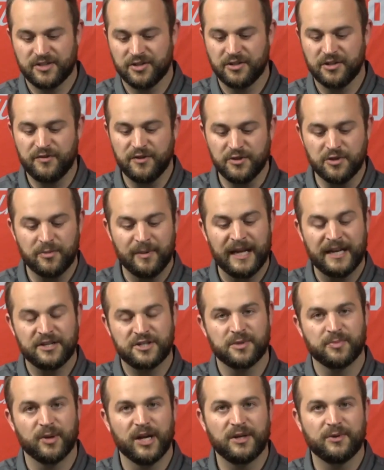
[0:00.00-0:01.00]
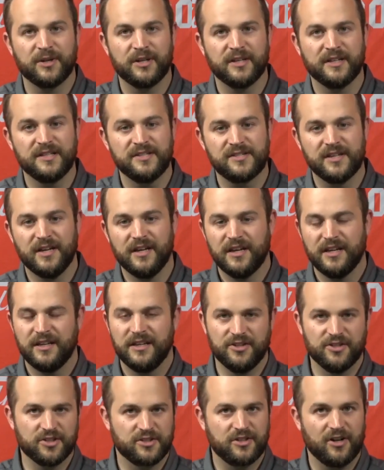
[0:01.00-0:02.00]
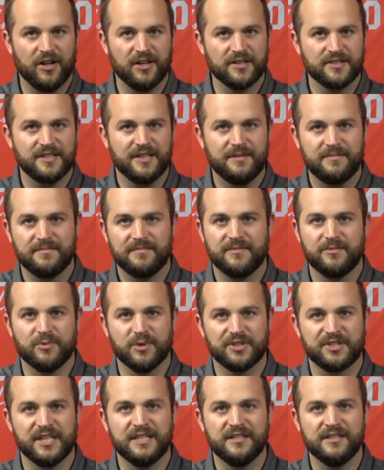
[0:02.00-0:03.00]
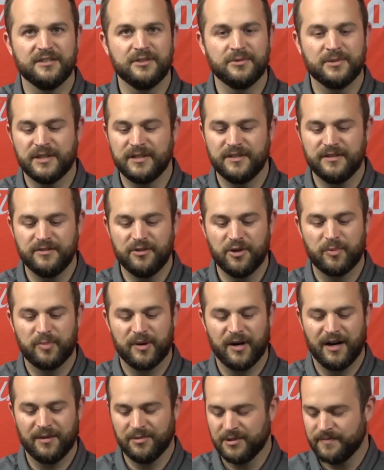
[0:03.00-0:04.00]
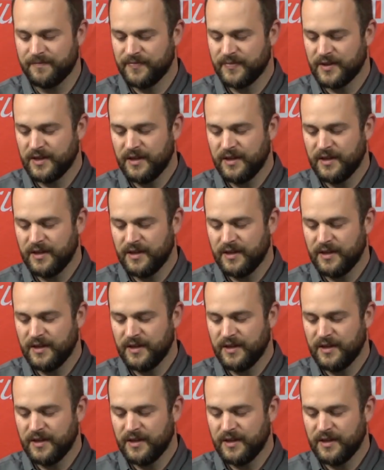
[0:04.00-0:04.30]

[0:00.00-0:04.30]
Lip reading: So if you do manage to break one of these, you just call us up, we'll send you a new one, no problem.